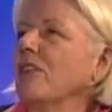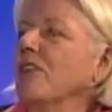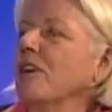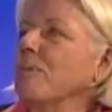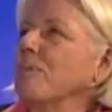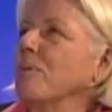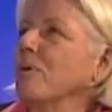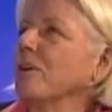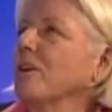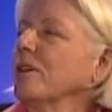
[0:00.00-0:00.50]

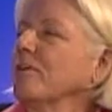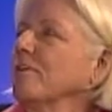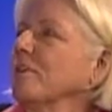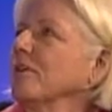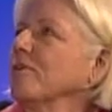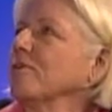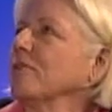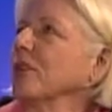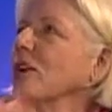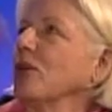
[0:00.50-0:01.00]
they put up
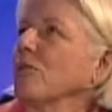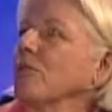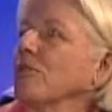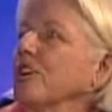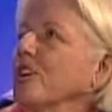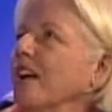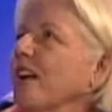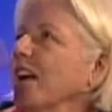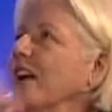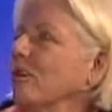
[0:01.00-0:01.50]
a float
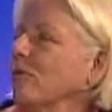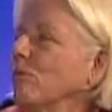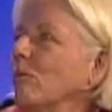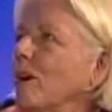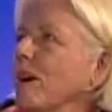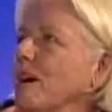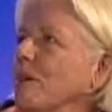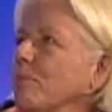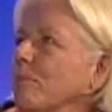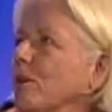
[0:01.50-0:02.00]
that had
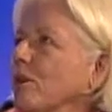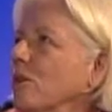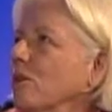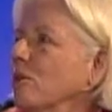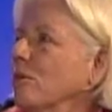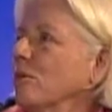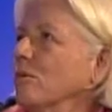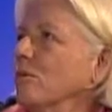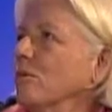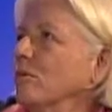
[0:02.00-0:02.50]

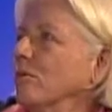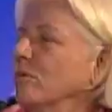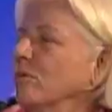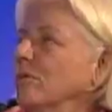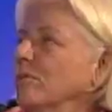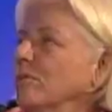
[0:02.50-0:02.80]
rainbow